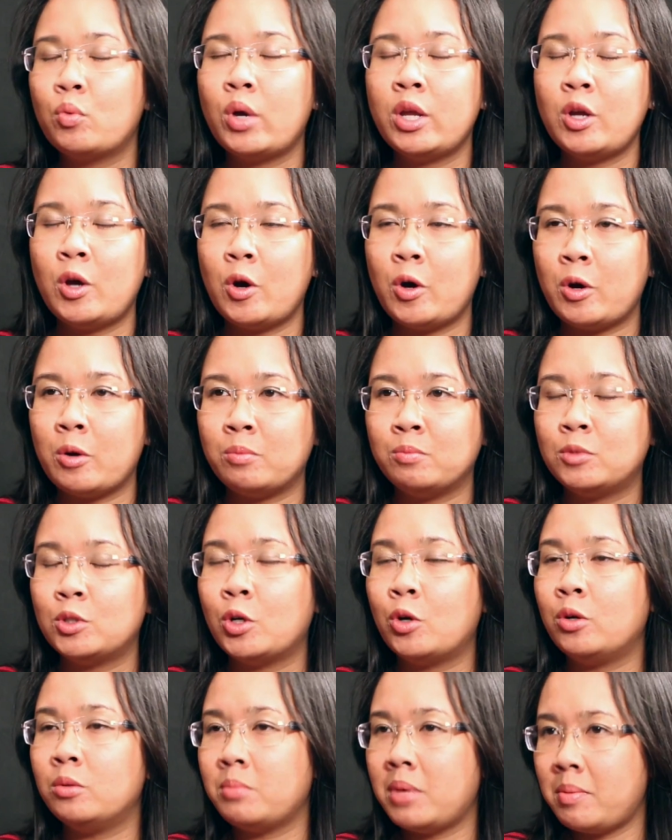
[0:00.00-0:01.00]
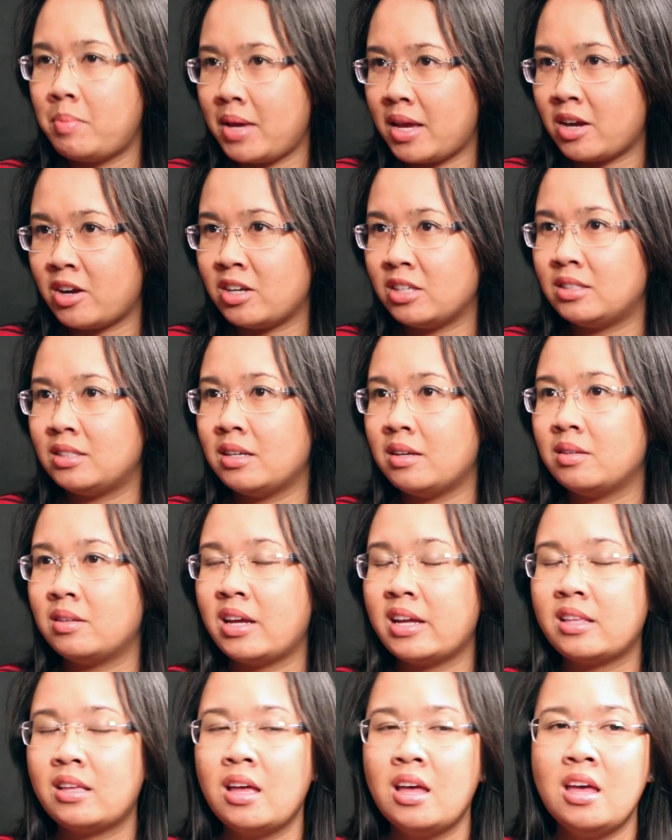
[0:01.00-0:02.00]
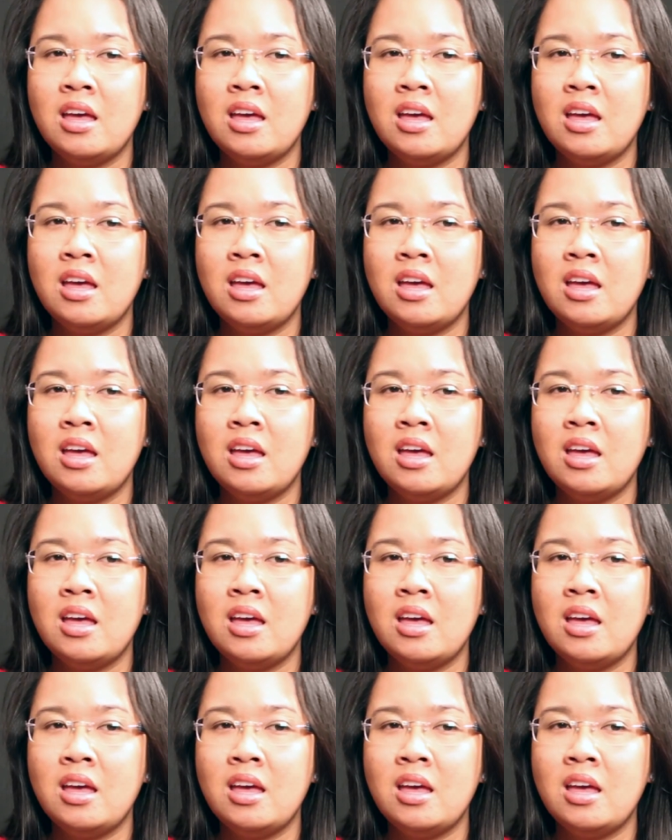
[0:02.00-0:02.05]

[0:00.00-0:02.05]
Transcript: Went home, told my parents. I like,